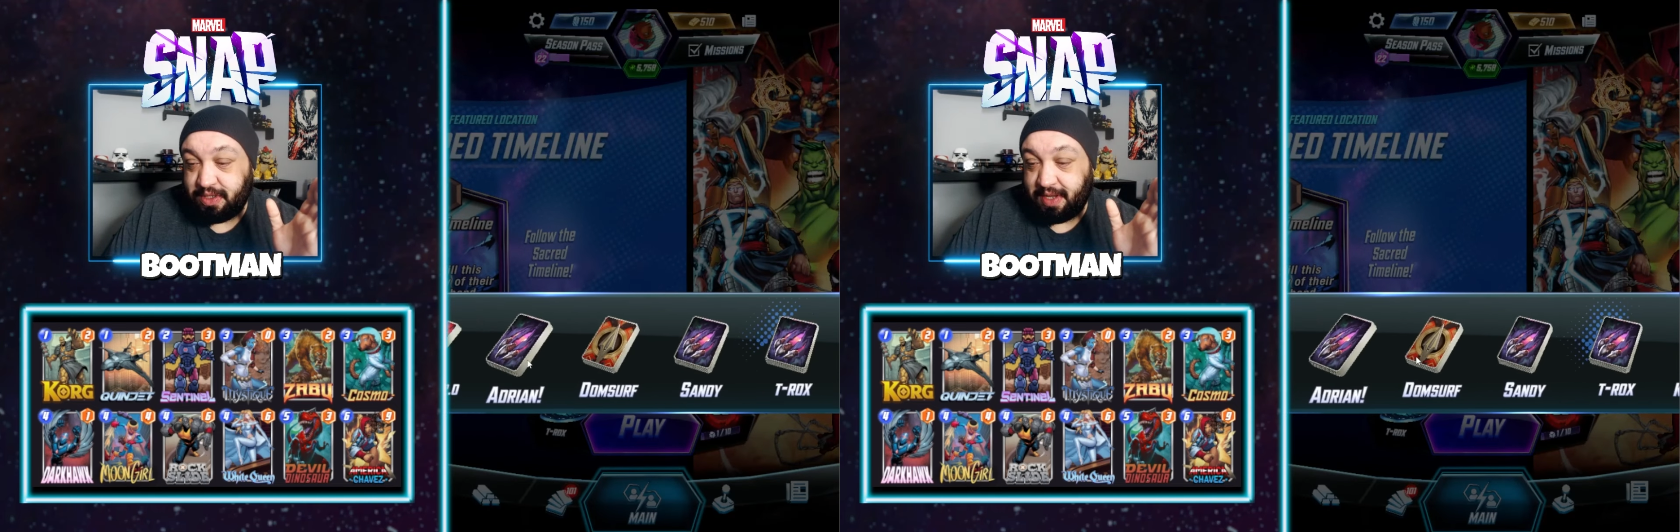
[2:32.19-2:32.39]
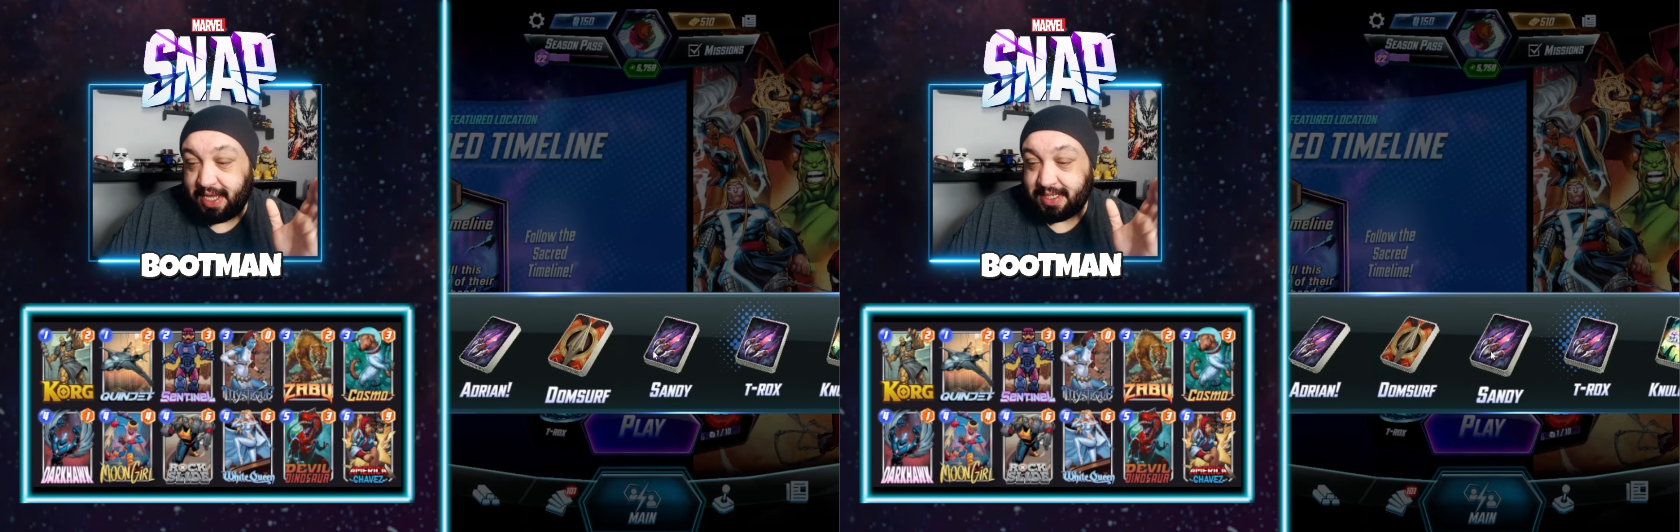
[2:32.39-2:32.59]

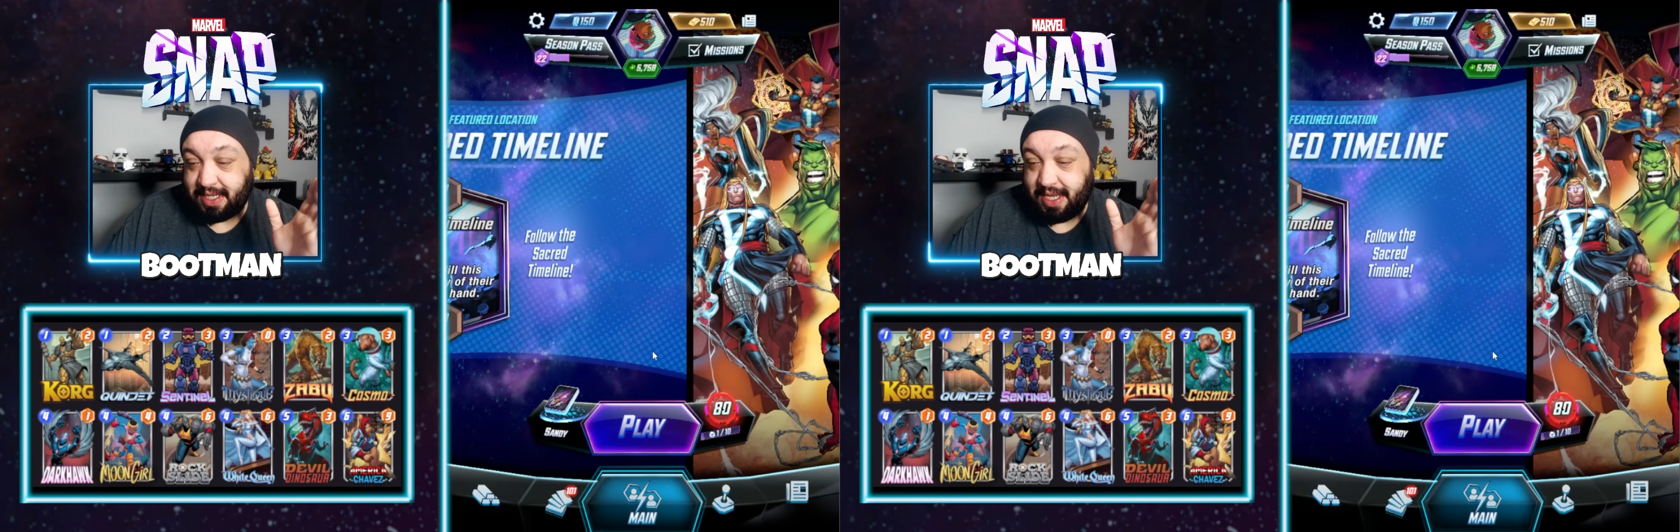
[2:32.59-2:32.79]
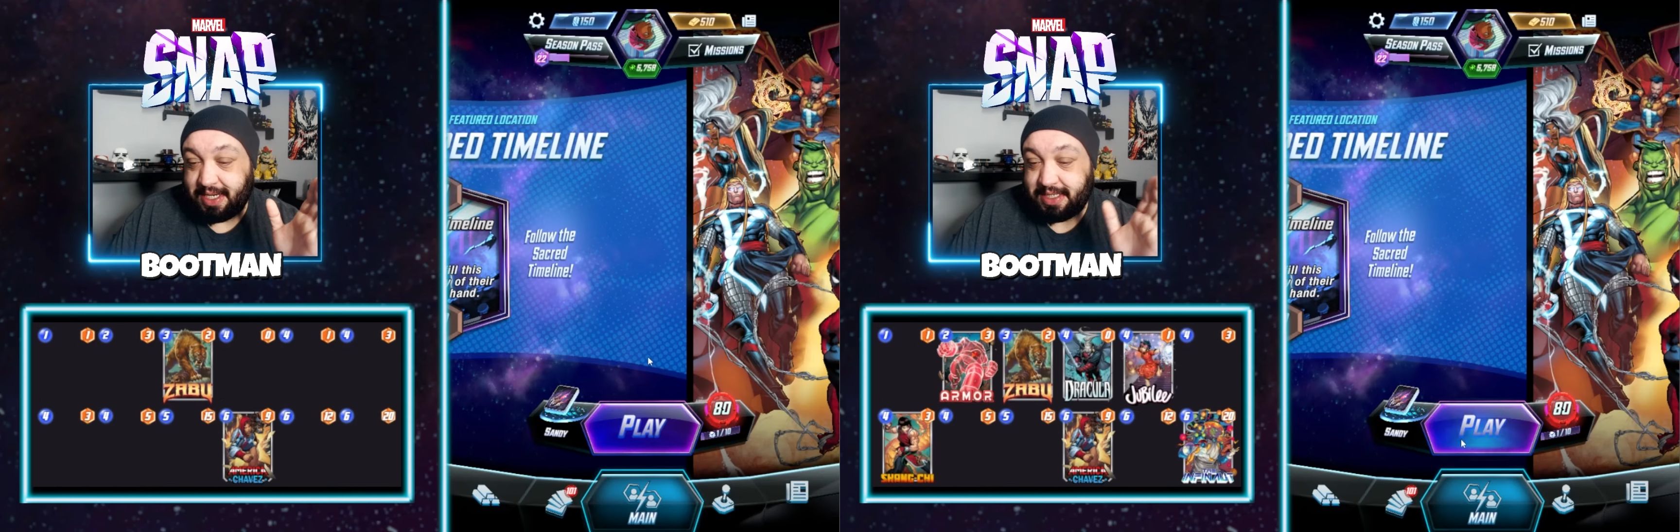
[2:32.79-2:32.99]
so you guys can
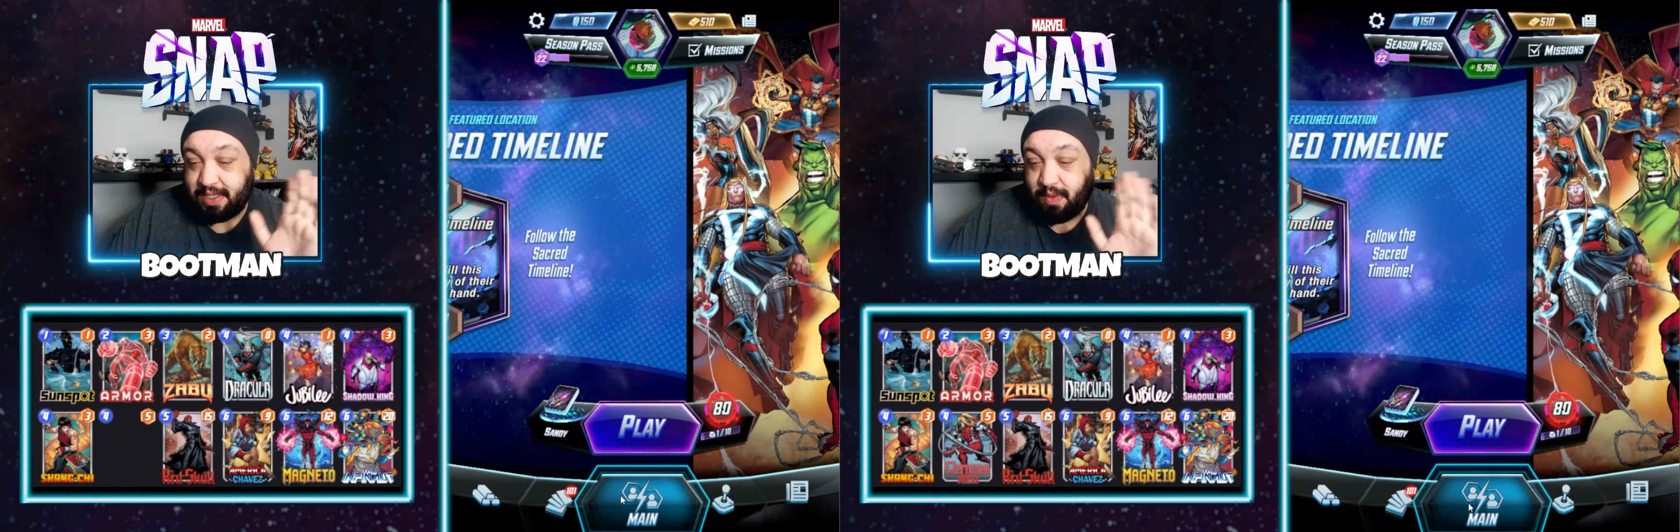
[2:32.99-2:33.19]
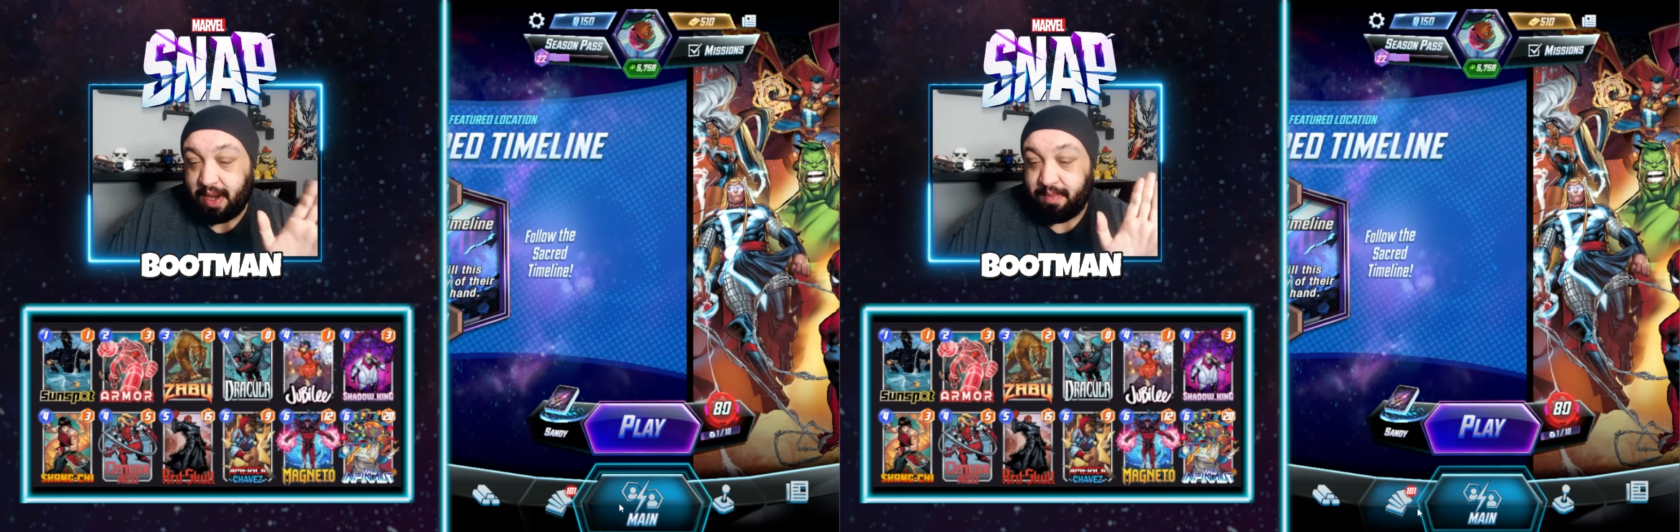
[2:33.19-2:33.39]
kind of see
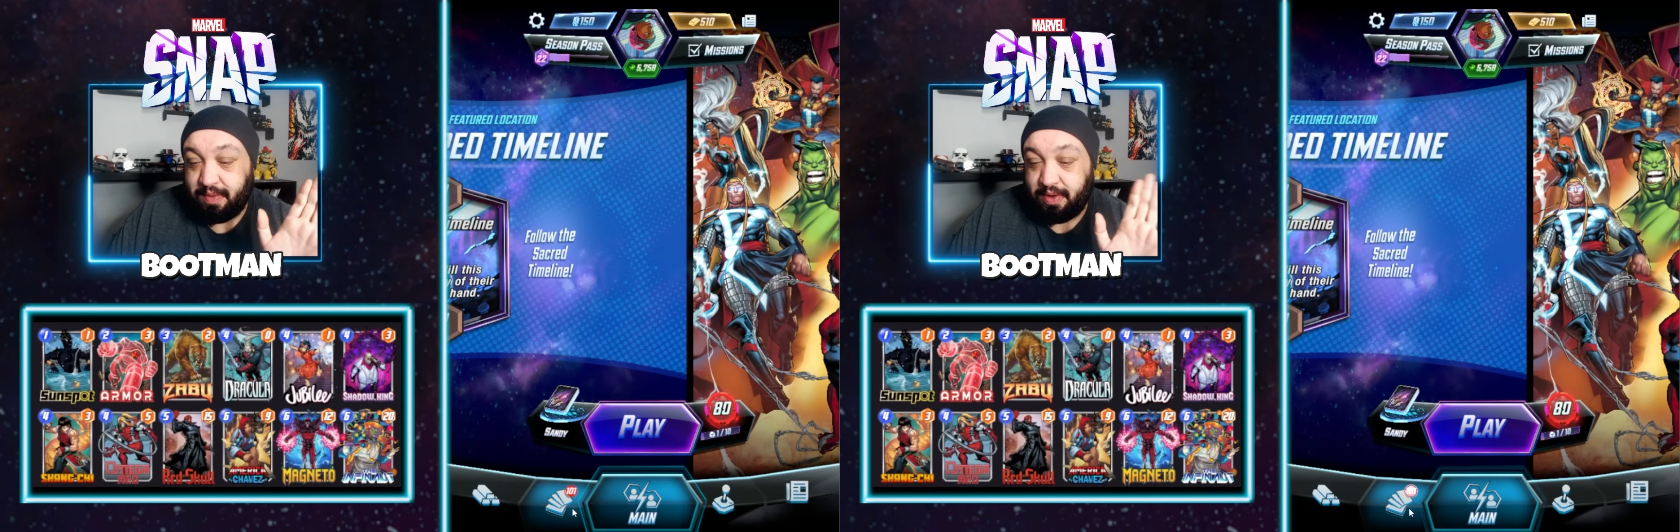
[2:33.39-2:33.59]
what I'm